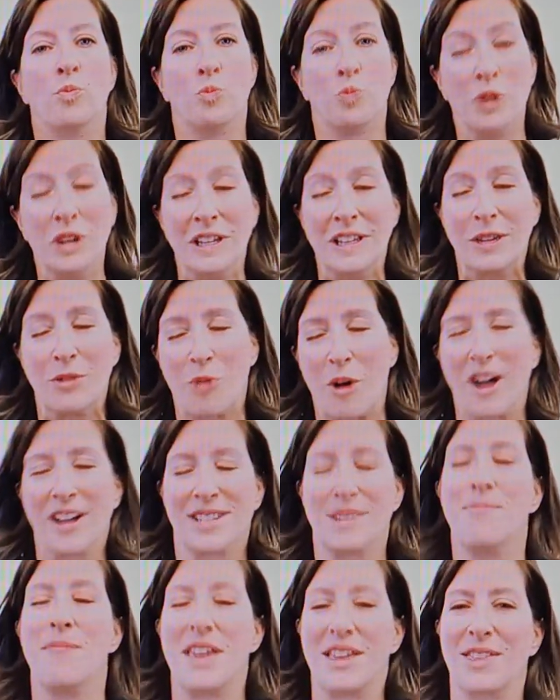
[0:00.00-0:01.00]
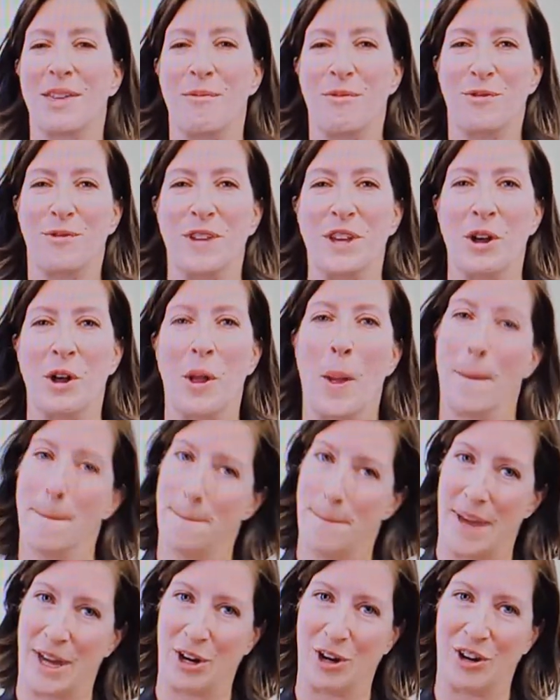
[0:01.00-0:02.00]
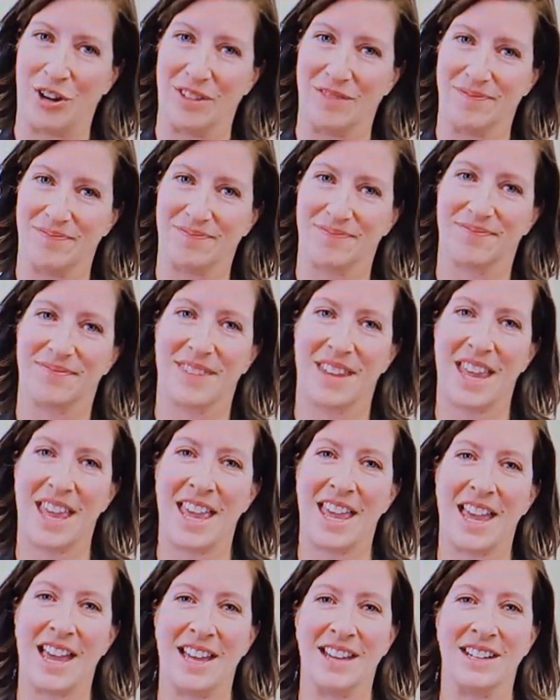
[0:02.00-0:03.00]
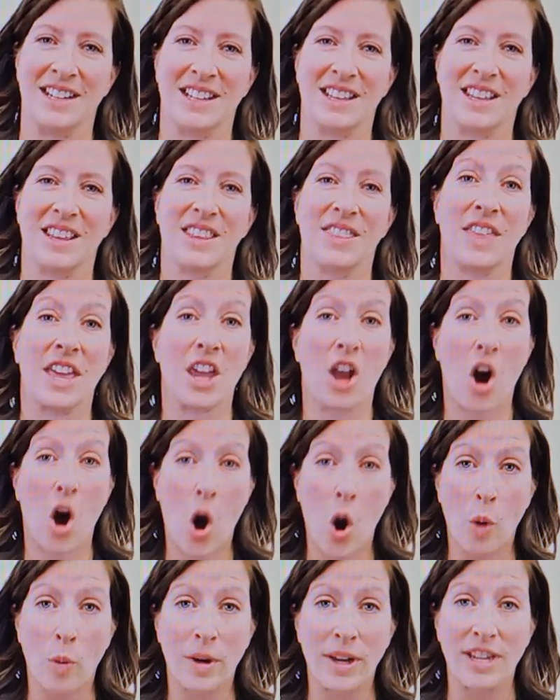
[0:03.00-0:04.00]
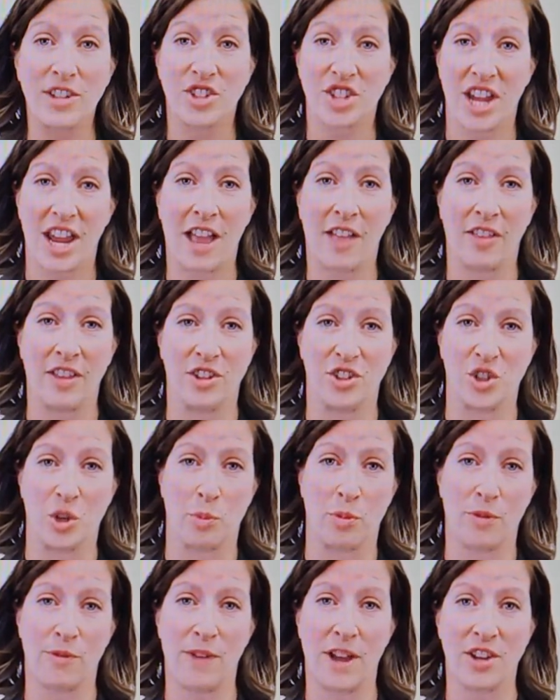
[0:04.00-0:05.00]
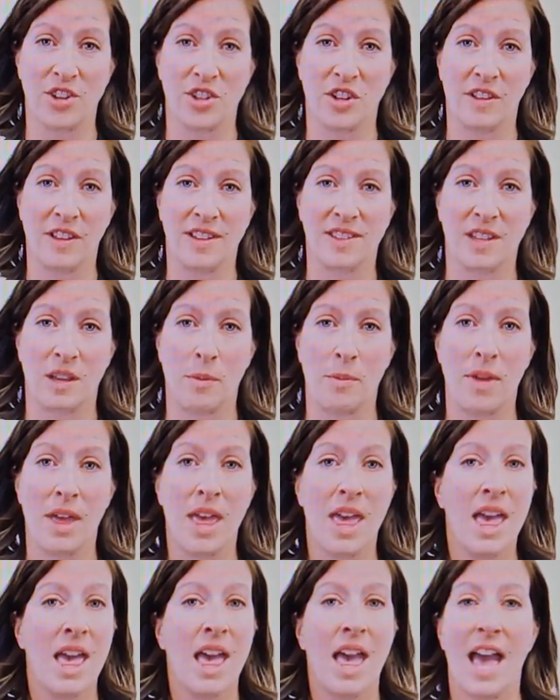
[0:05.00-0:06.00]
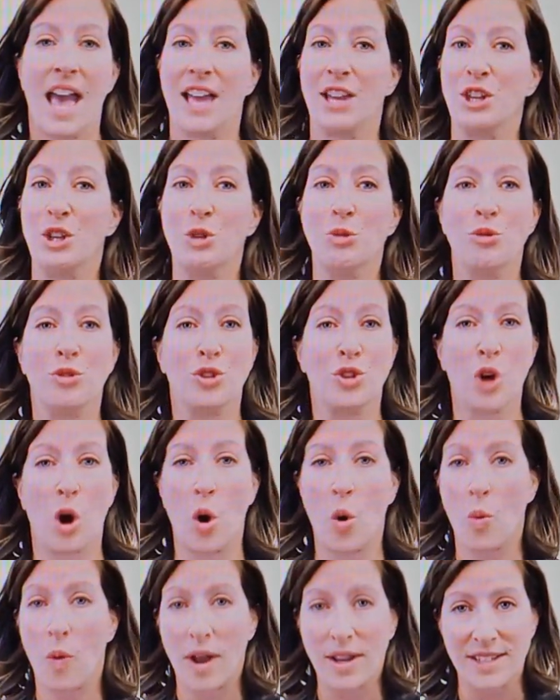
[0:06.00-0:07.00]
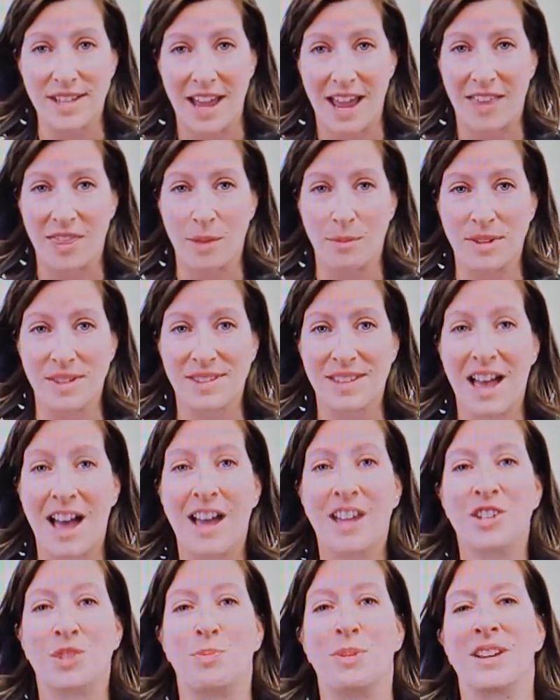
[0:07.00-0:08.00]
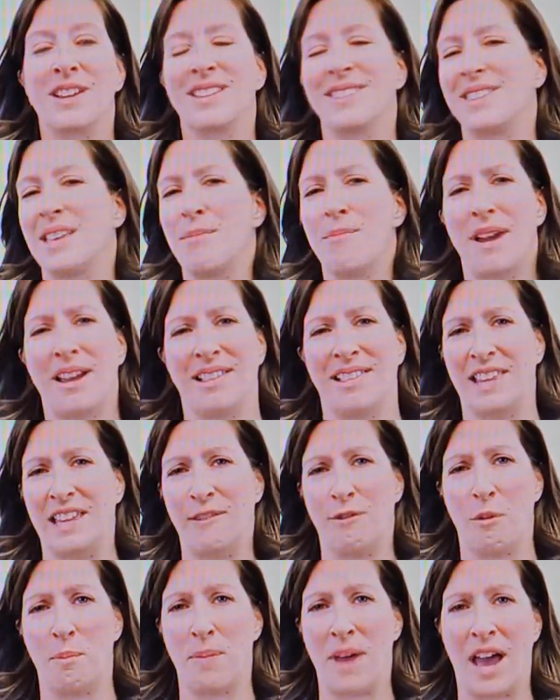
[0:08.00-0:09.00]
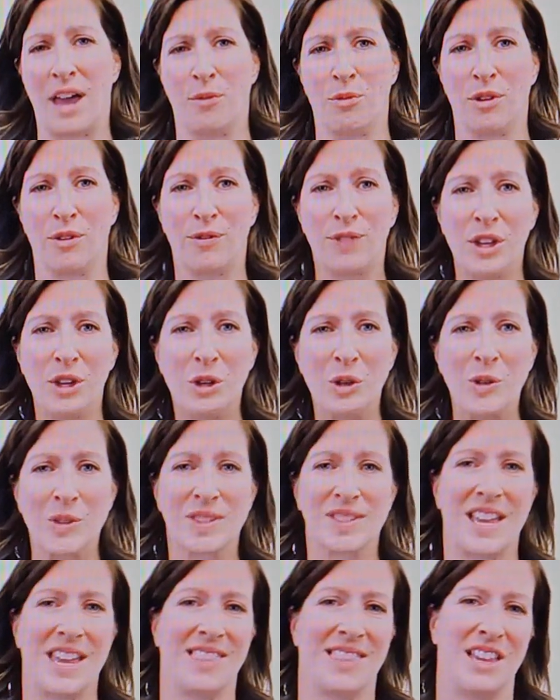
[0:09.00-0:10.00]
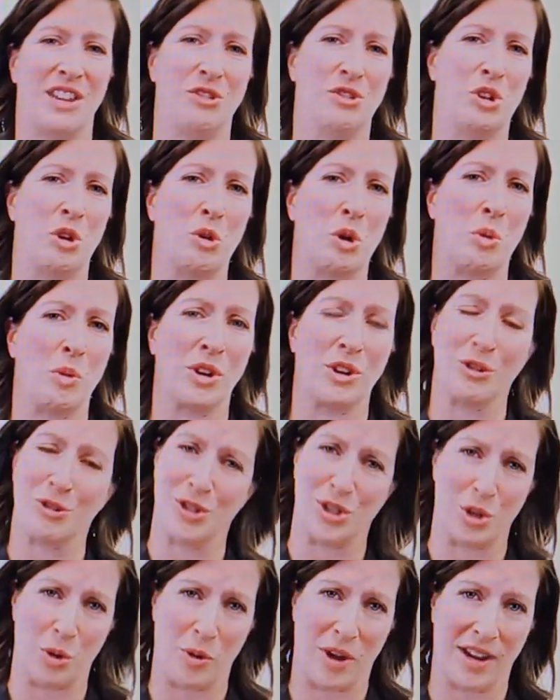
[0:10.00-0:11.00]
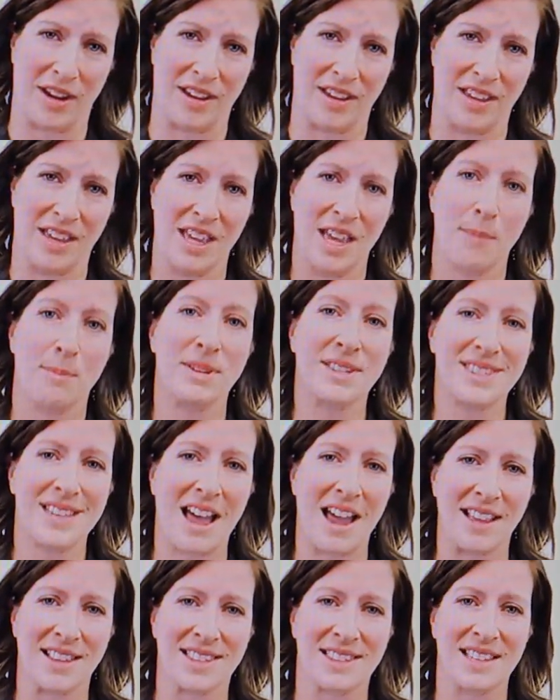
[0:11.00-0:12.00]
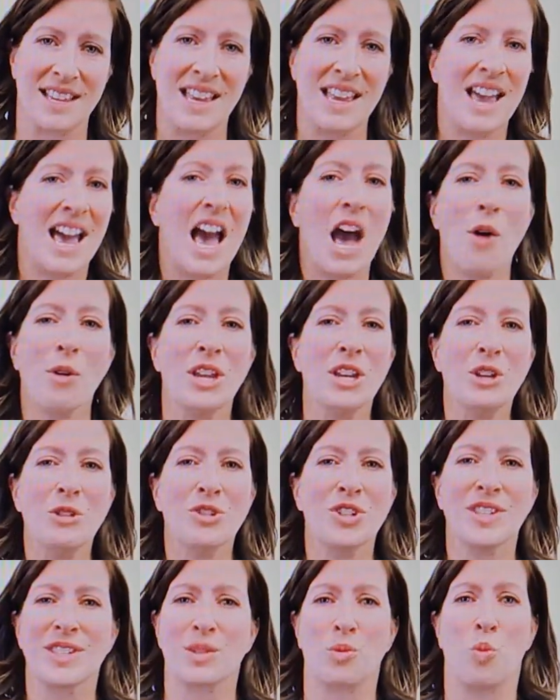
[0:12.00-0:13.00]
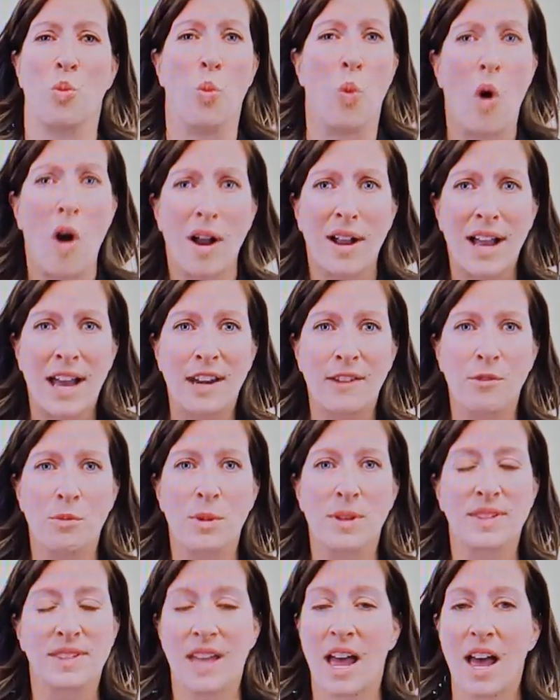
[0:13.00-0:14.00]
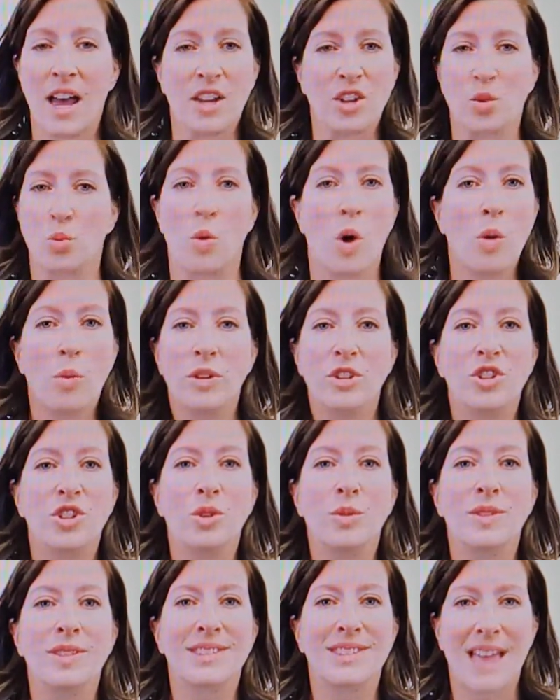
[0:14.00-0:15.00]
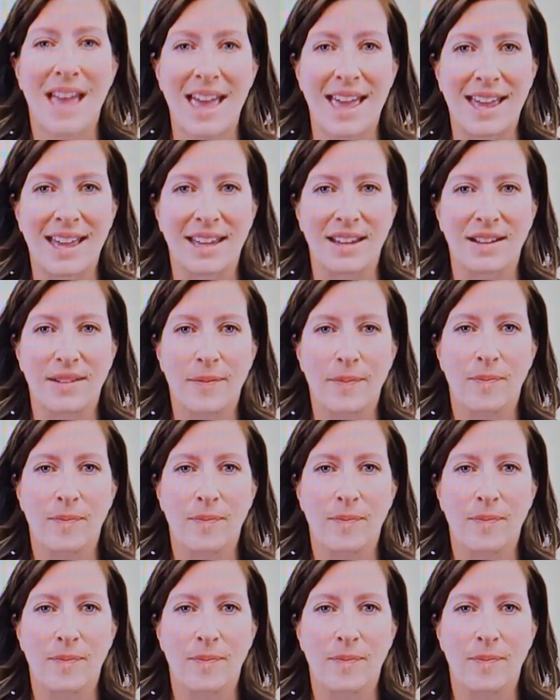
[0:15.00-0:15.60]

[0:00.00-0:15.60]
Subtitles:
really want to make them feel better. And they already challenged your professionalism and you don't want to end the massage because they might leave a bad review saying that you don't know what you're doing. Besides, how can you just walk out of a massage? What would you say?